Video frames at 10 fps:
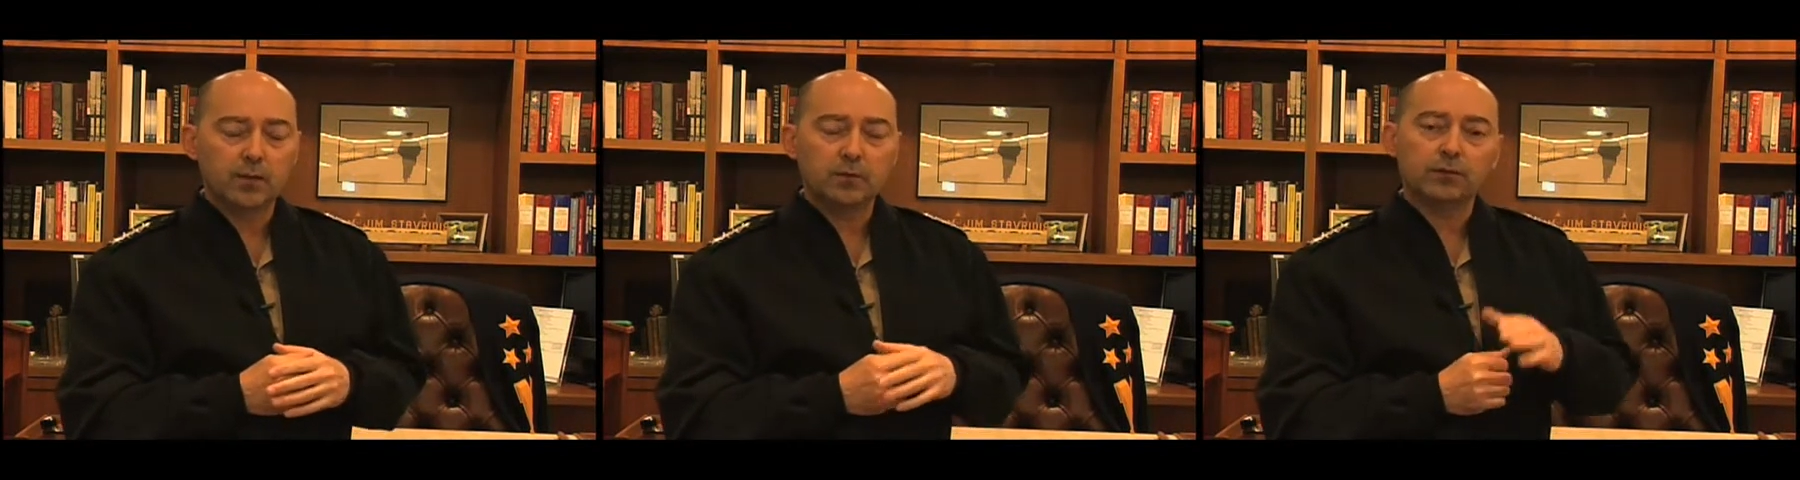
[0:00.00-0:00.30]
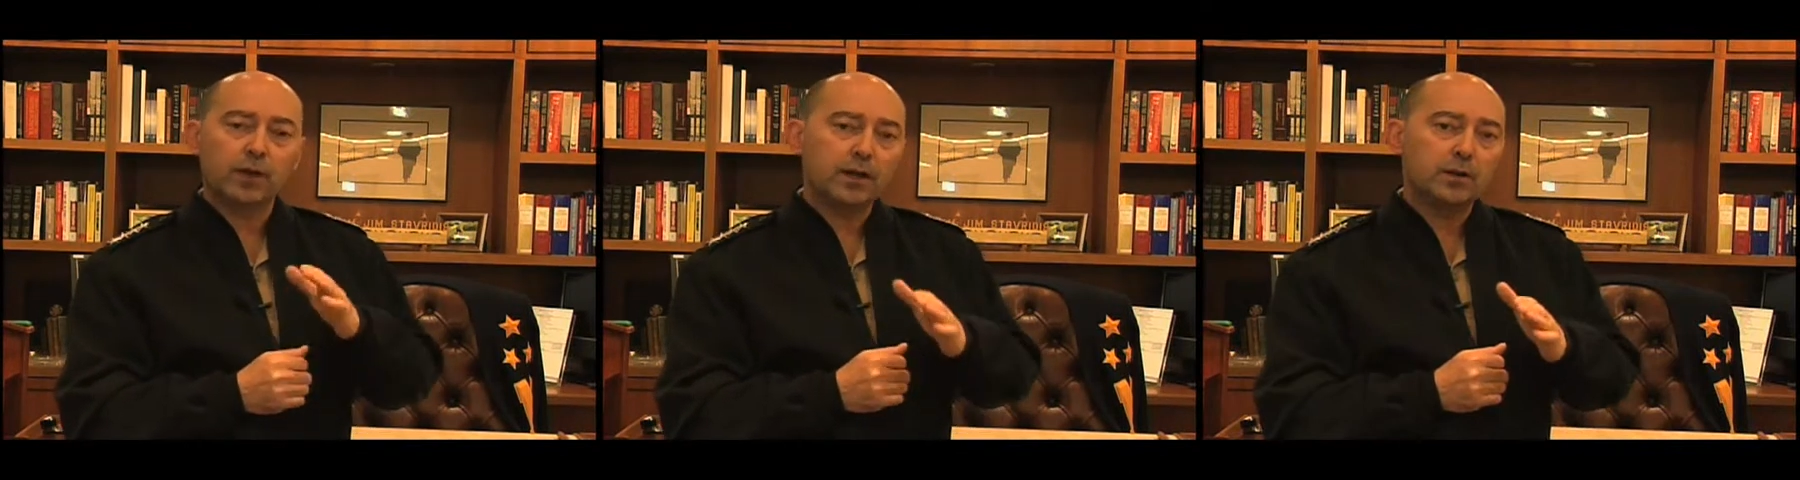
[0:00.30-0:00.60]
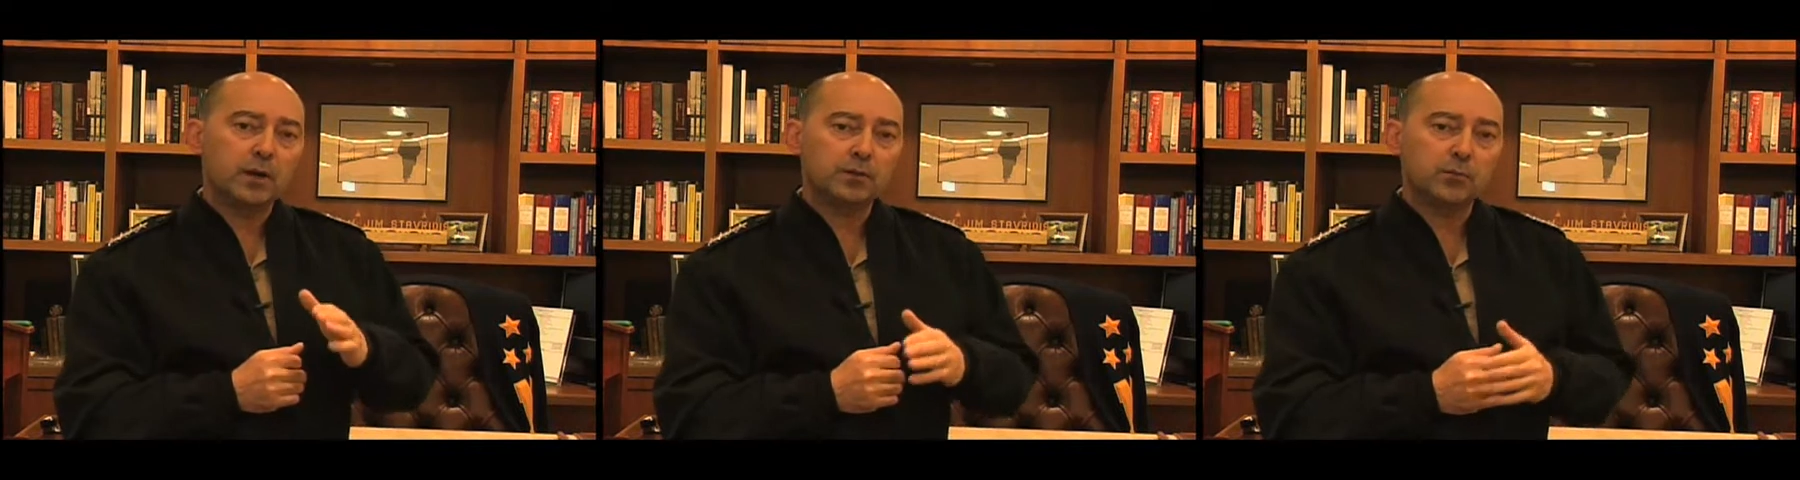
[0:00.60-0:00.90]
I'm
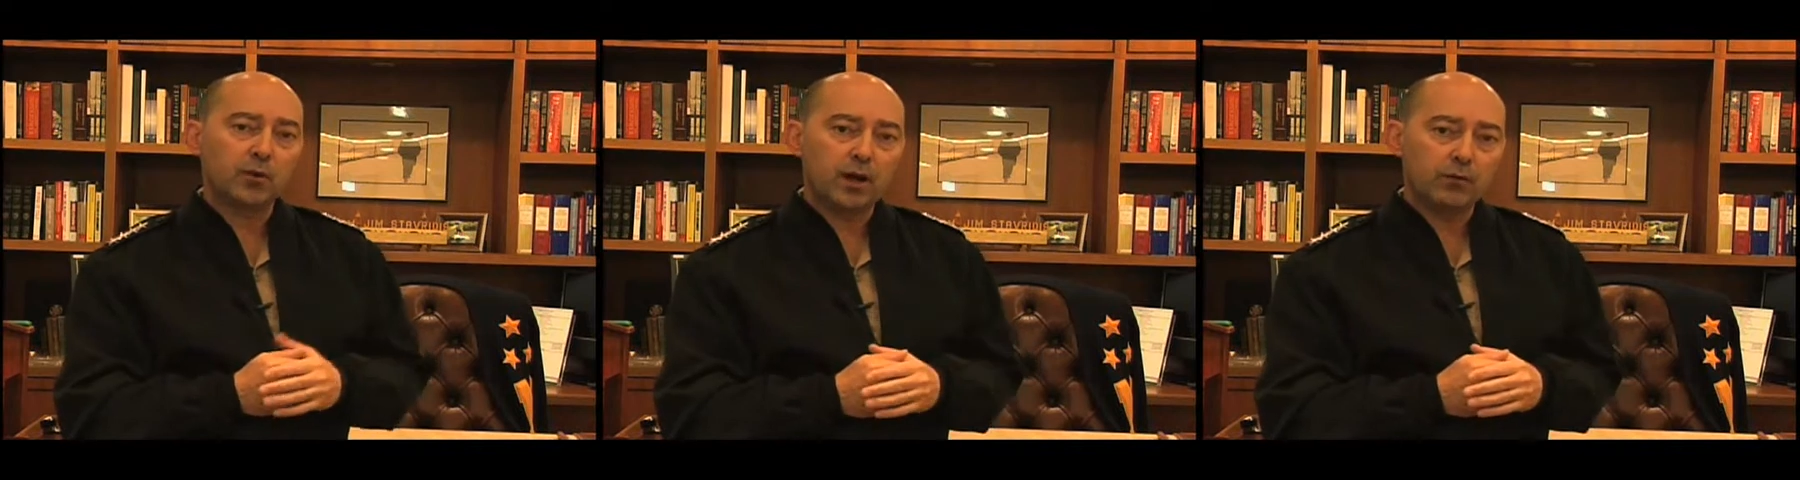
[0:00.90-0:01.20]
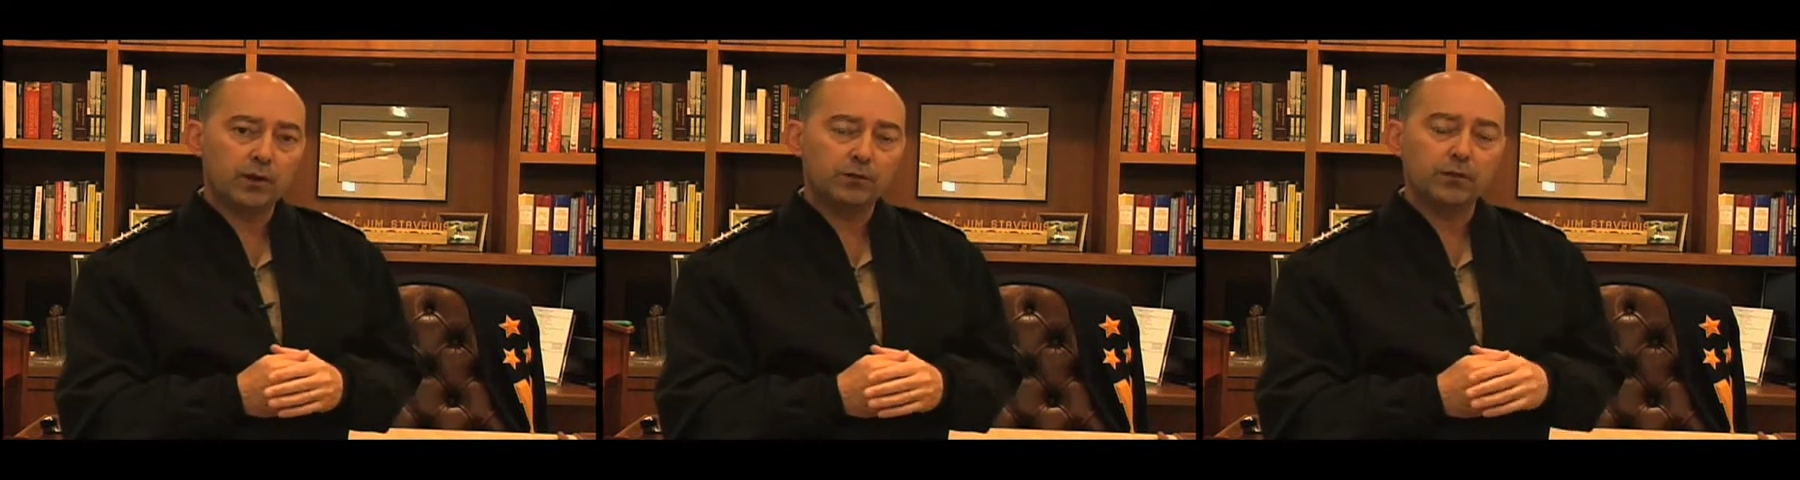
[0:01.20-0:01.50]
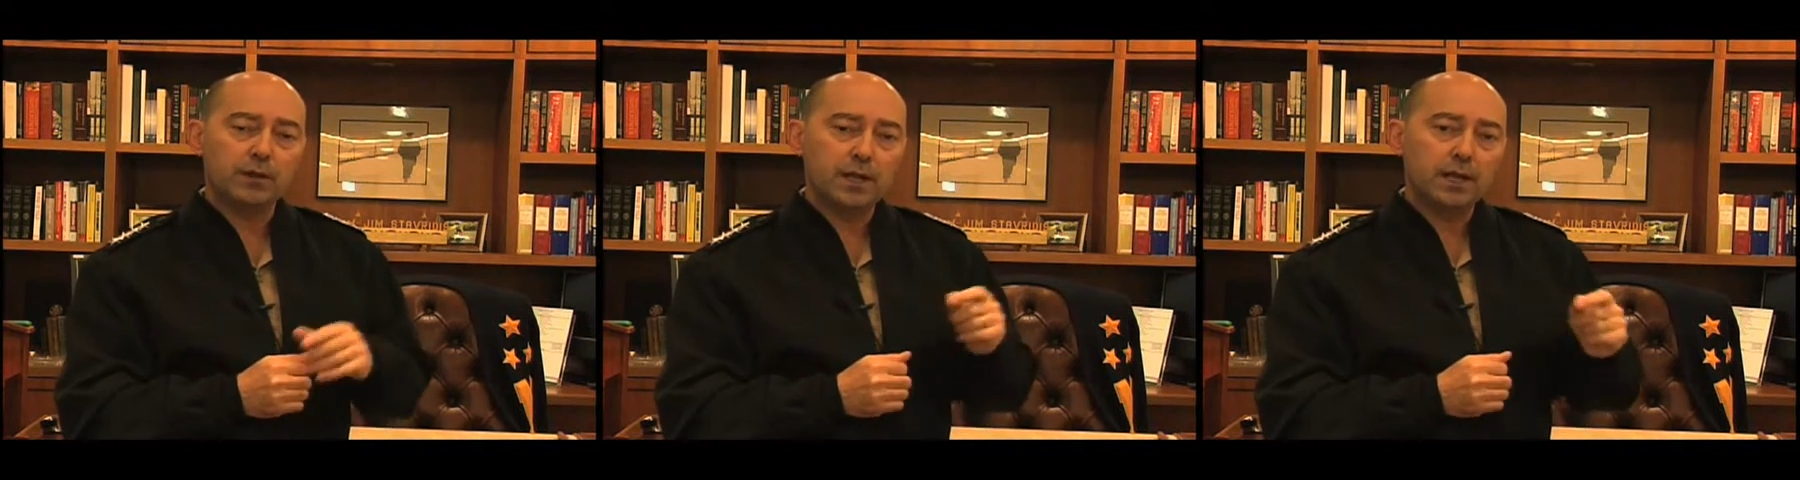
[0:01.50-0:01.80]
excited about the
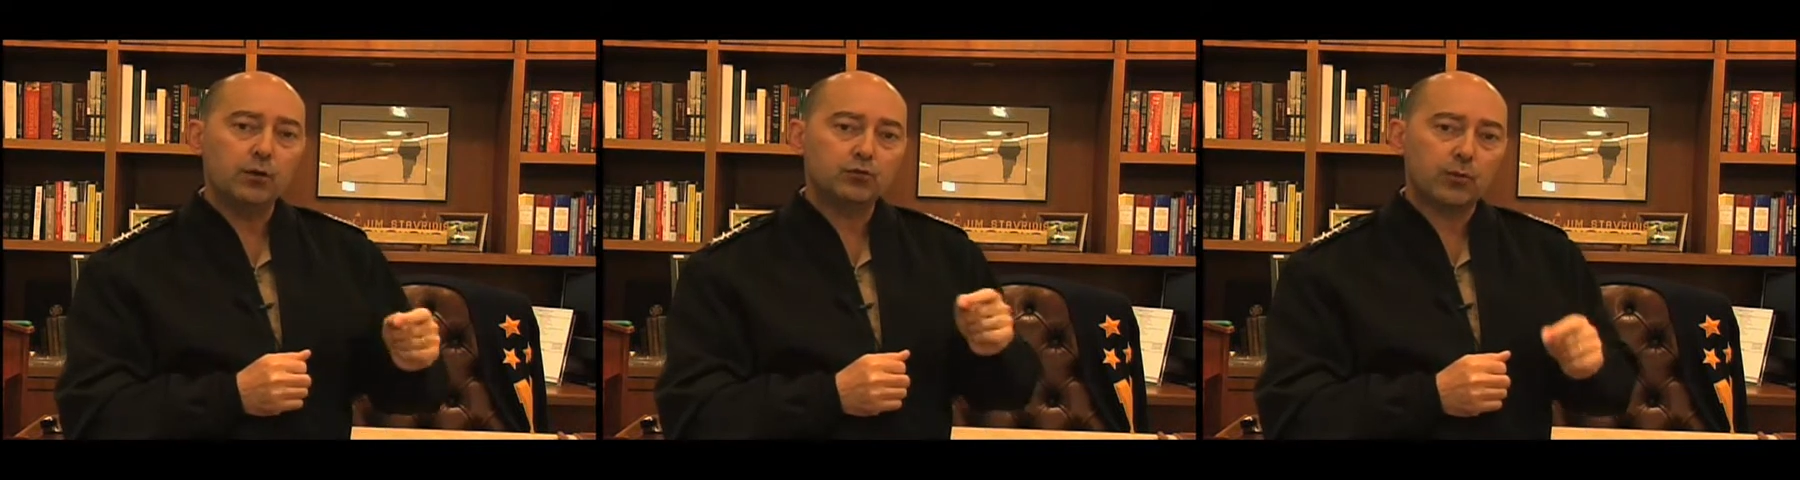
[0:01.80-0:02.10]
progress of the NATO